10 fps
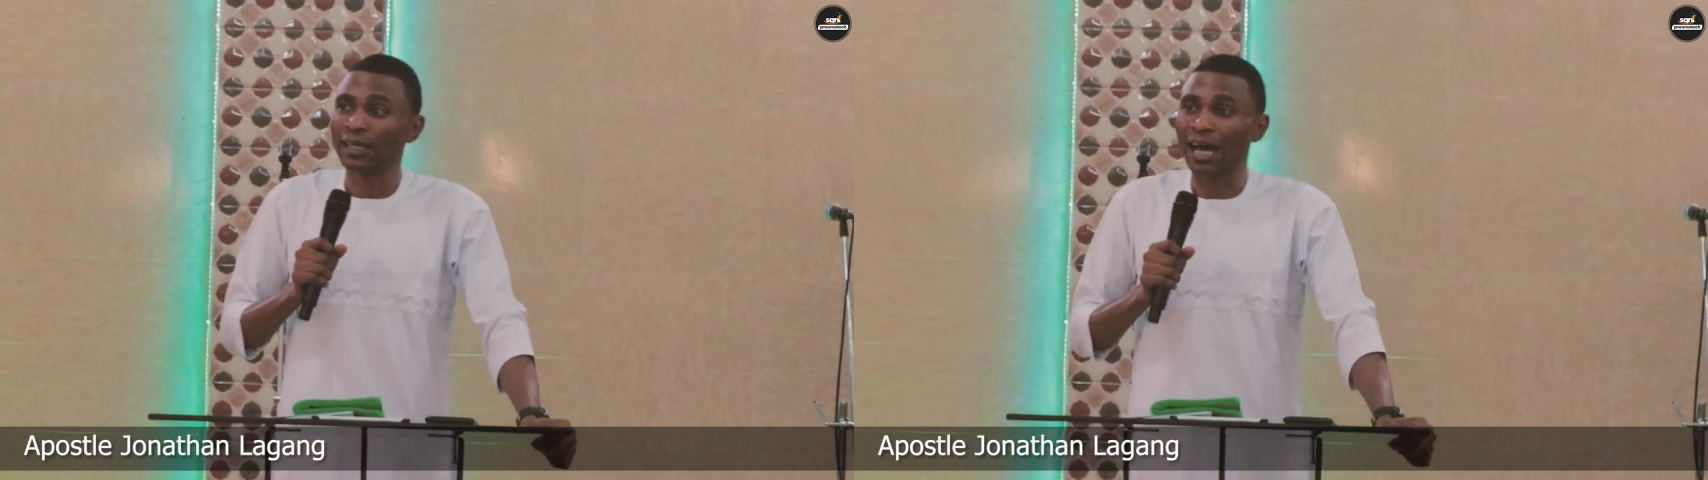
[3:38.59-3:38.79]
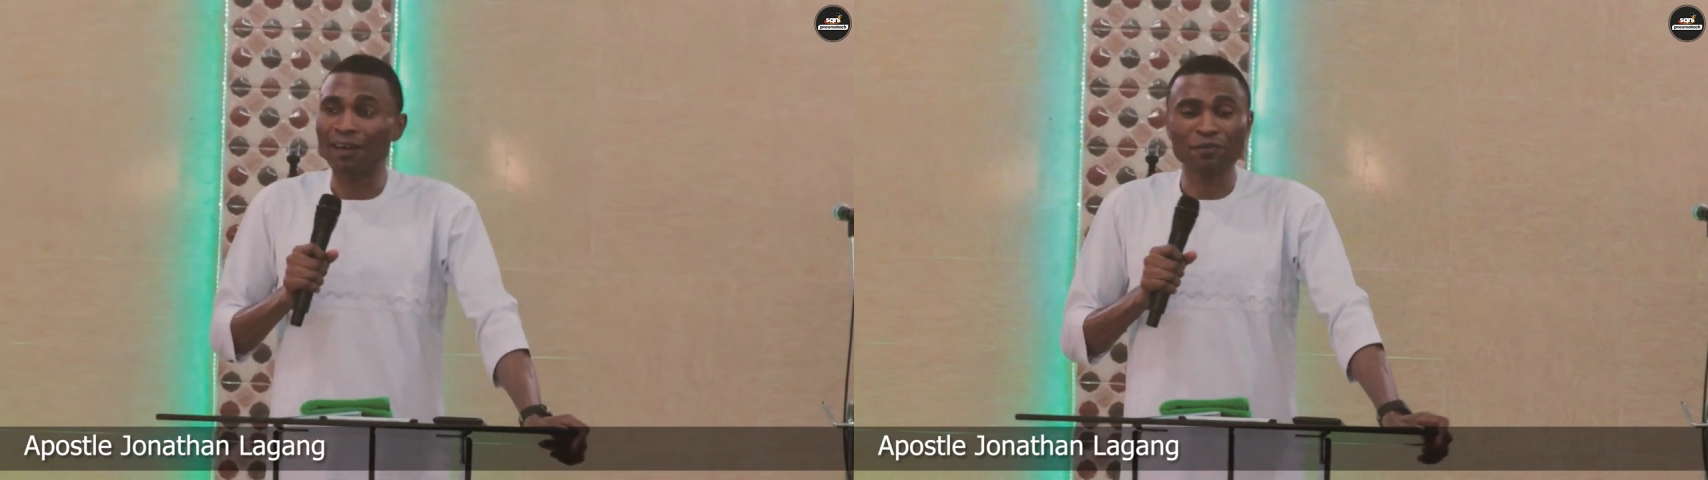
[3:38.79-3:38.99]

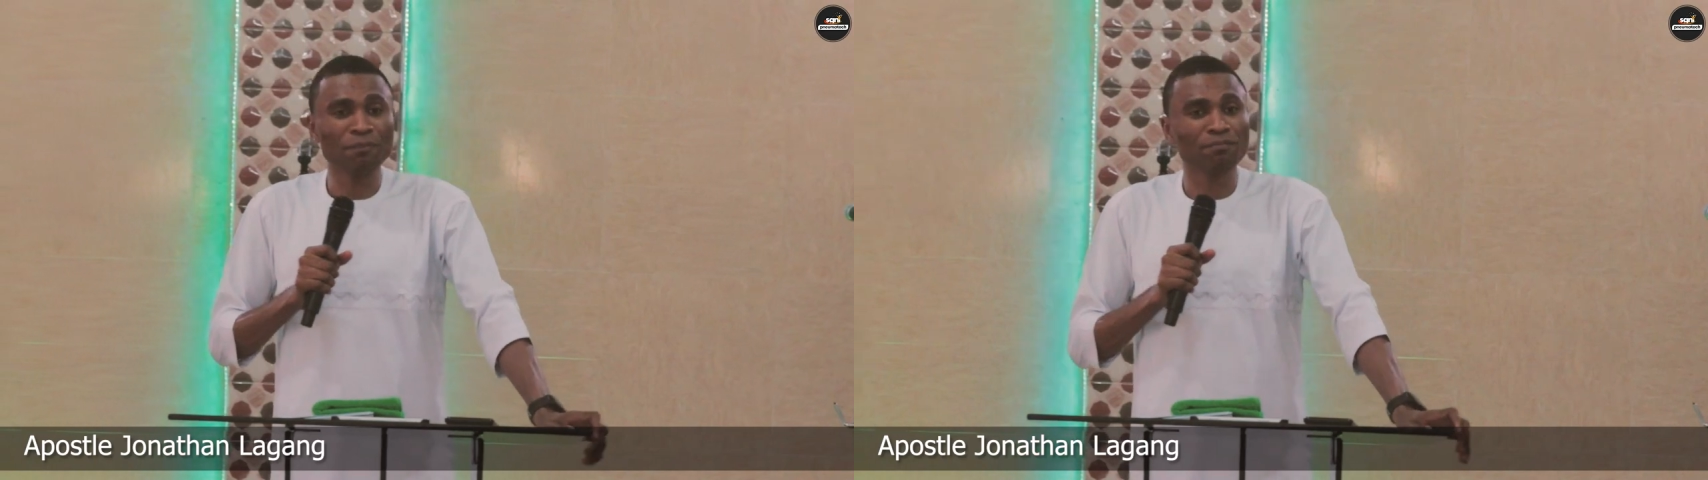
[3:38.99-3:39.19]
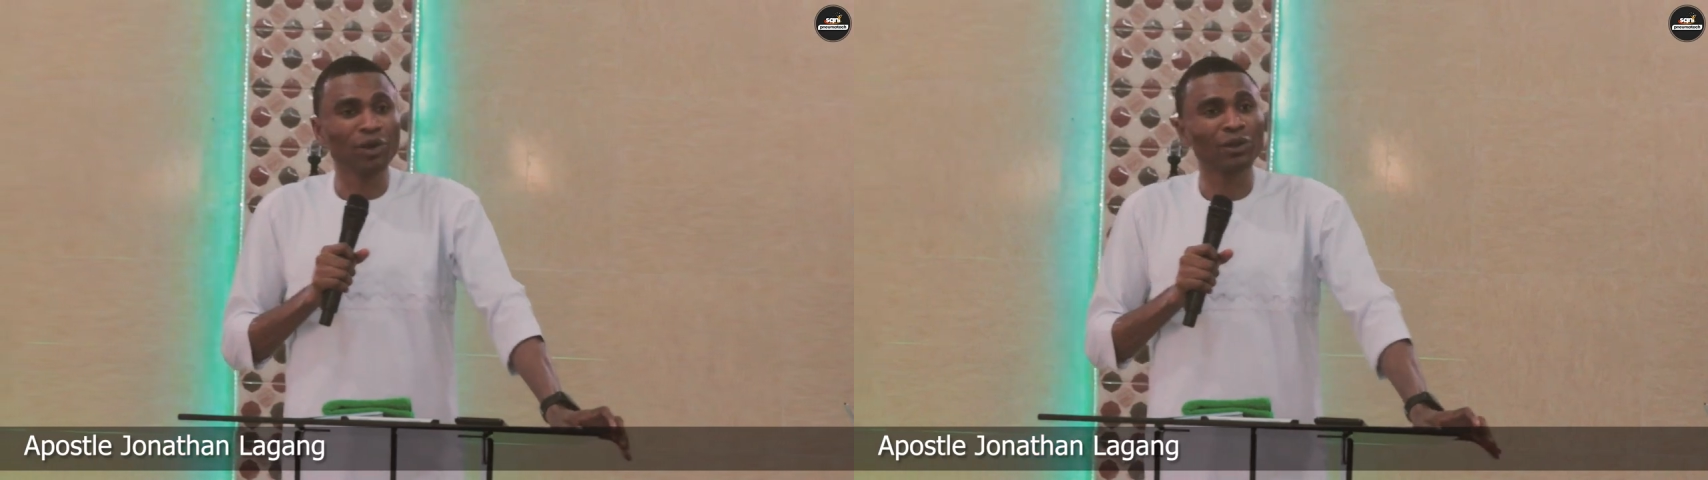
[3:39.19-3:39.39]

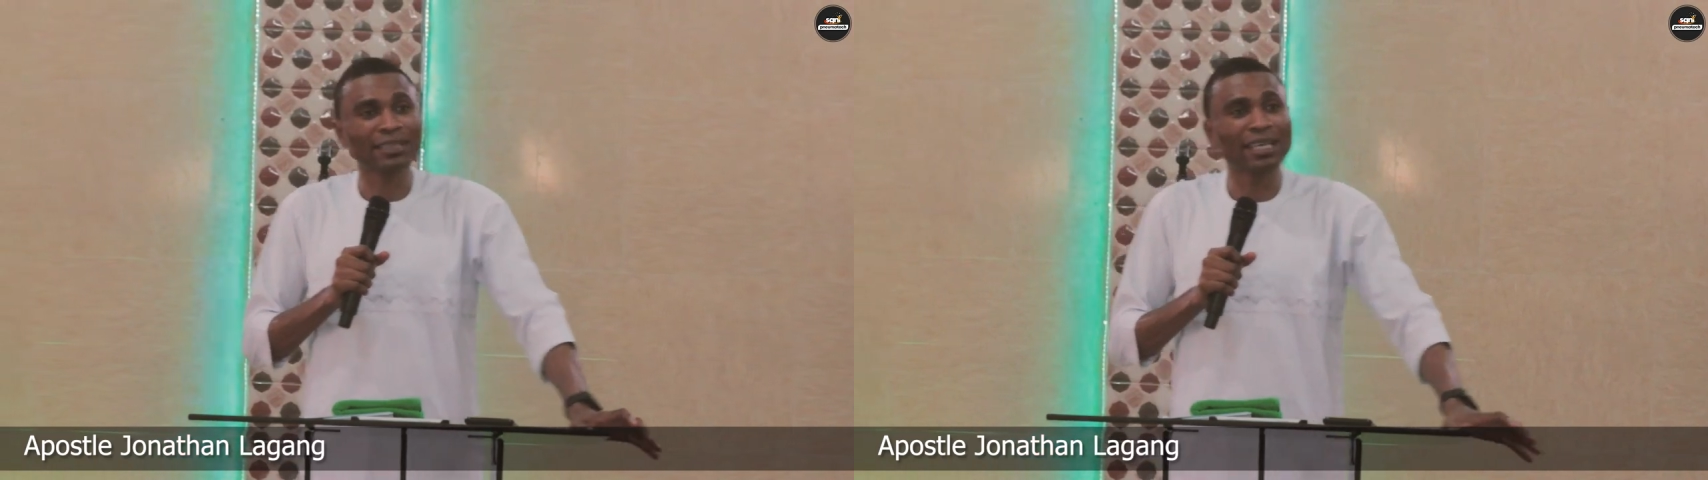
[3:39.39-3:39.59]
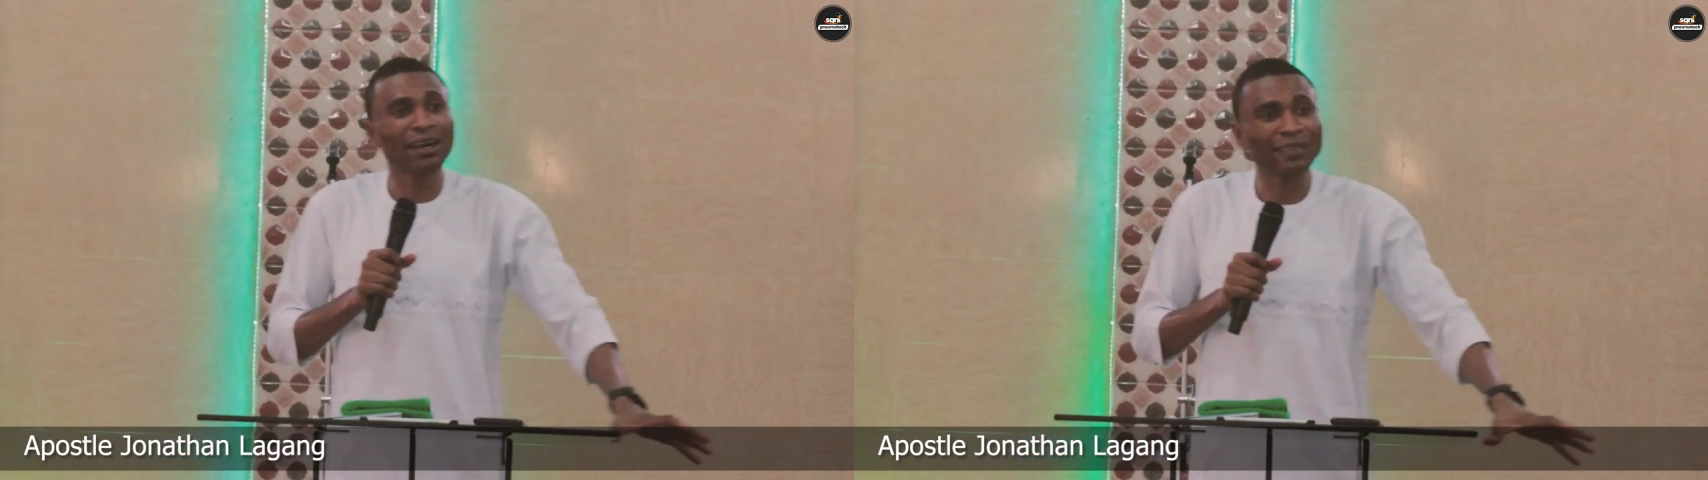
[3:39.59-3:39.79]
having
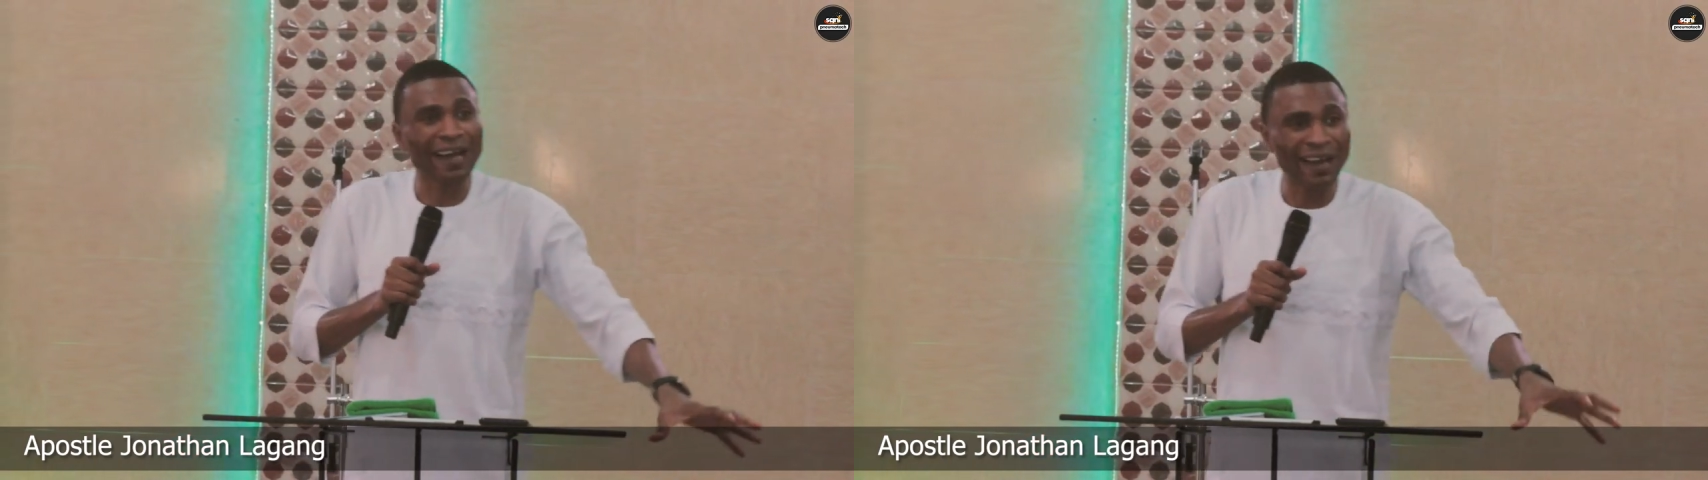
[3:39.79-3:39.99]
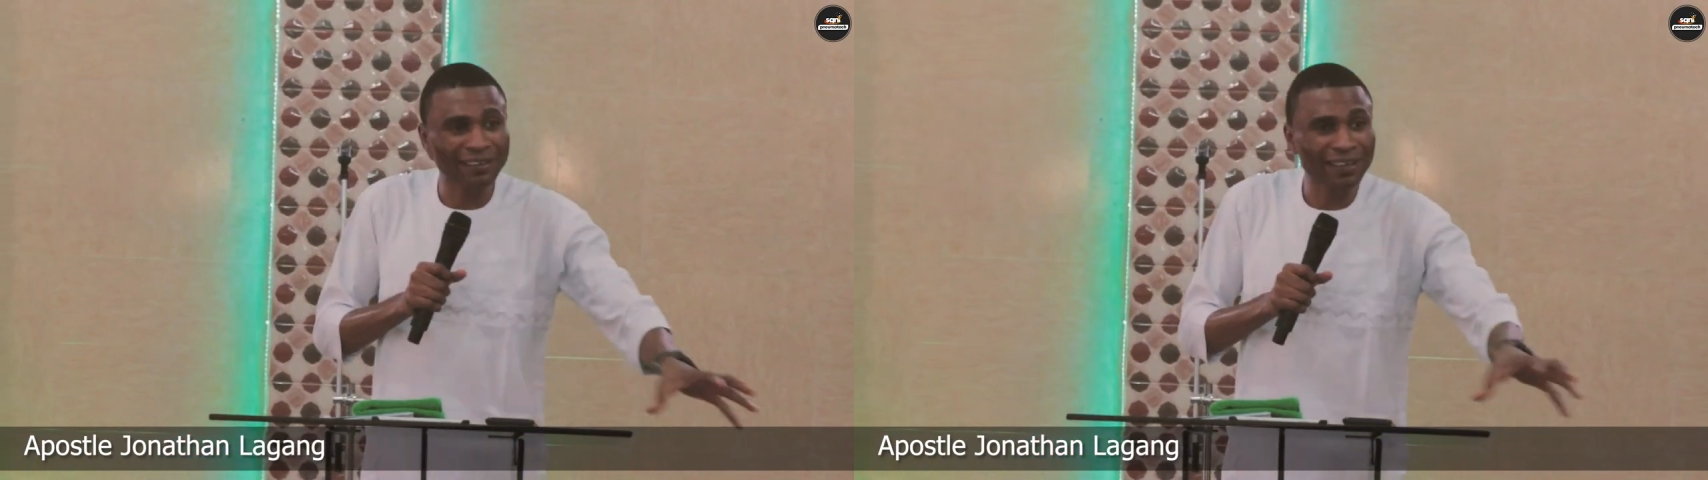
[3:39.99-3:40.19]
blotted out the
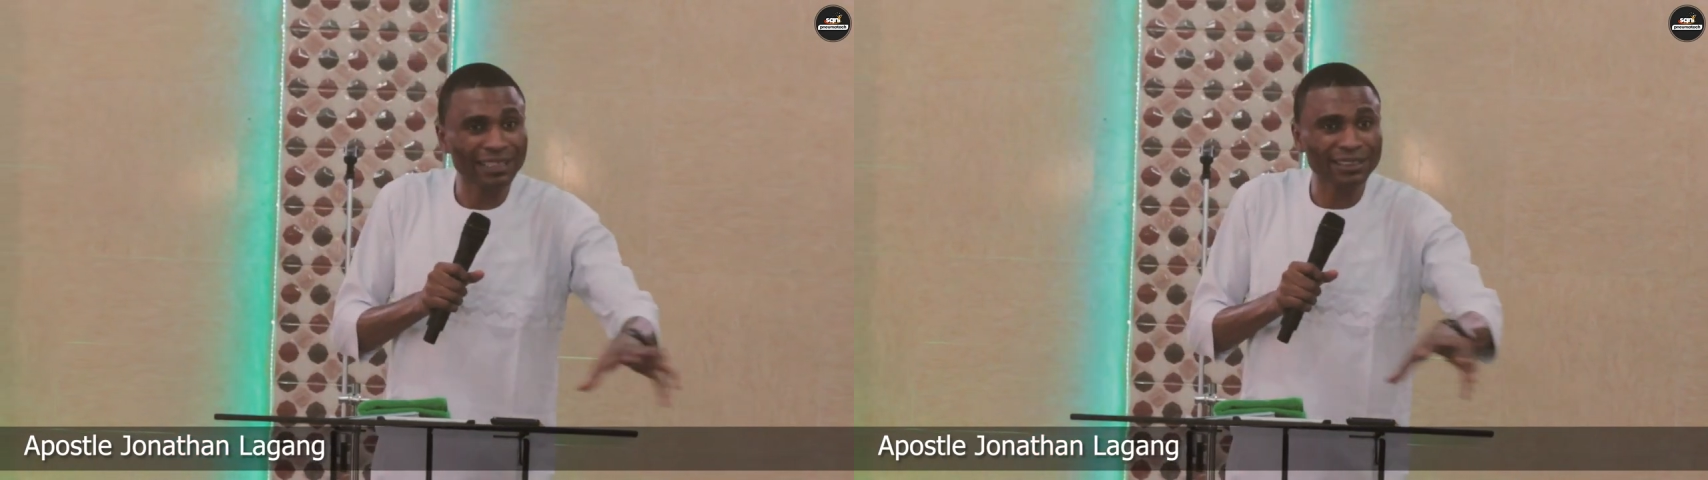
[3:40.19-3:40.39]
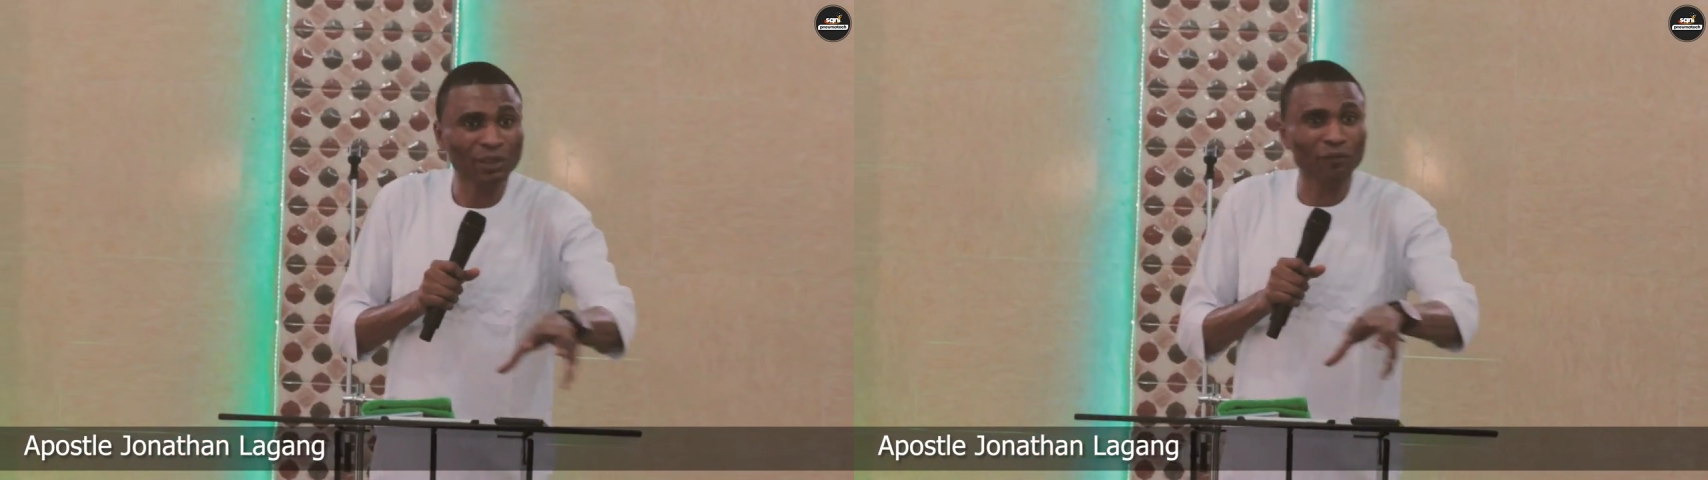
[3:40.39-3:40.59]

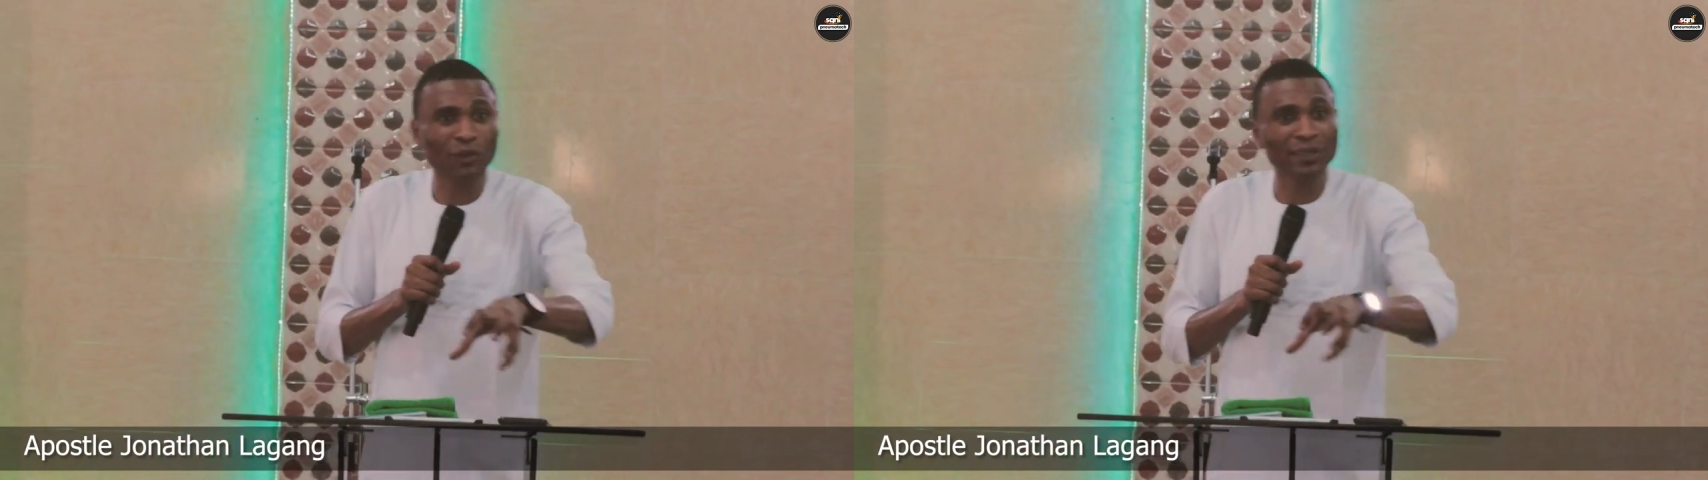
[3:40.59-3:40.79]
handwriting of